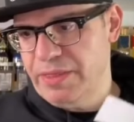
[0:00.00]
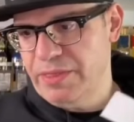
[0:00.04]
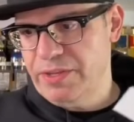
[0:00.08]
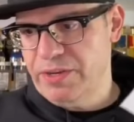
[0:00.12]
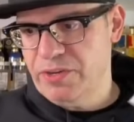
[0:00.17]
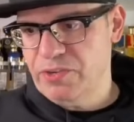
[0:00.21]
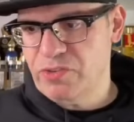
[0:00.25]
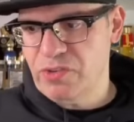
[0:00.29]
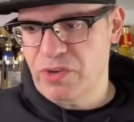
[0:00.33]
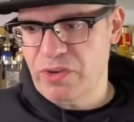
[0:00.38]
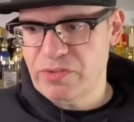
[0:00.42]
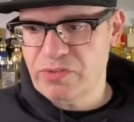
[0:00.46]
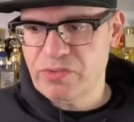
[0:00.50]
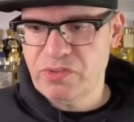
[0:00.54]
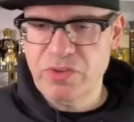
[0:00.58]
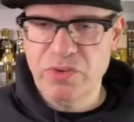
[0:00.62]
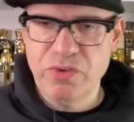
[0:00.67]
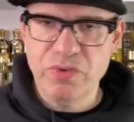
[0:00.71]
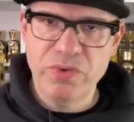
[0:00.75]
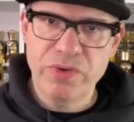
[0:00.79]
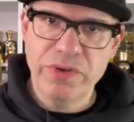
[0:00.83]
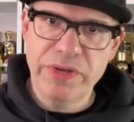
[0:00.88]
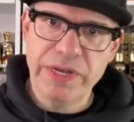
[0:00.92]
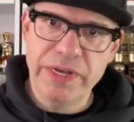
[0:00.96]
There's
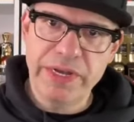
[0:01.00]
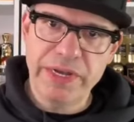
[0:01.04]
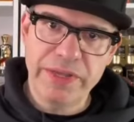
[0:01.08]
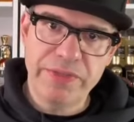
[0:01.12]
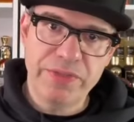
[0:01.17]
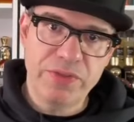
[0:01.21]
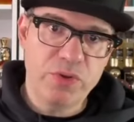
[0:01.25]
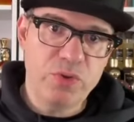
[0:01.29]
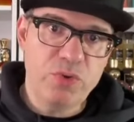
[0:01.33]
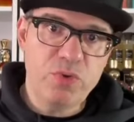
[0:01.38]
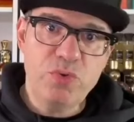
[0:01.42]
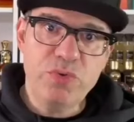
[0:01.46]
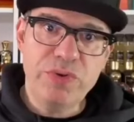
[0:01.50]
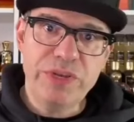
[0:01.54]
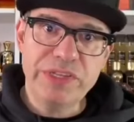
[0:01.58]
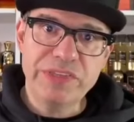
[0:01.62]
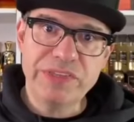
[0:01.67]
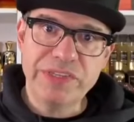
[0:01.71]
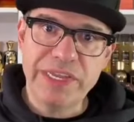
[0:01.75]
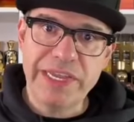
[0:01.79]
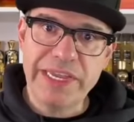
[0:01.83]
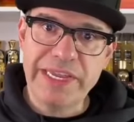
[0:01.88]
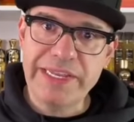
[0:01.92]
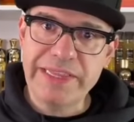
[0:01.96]
also, the oud
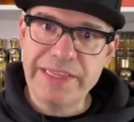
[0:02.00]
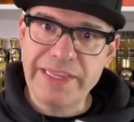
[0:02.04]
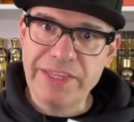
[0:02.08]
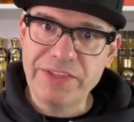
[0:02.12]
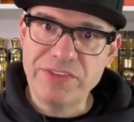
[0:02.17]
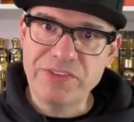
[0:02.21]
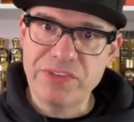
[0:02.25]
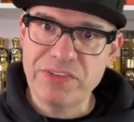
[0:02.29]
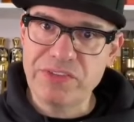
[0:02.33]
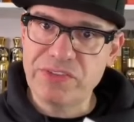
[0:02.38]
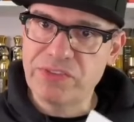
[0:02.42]
is in this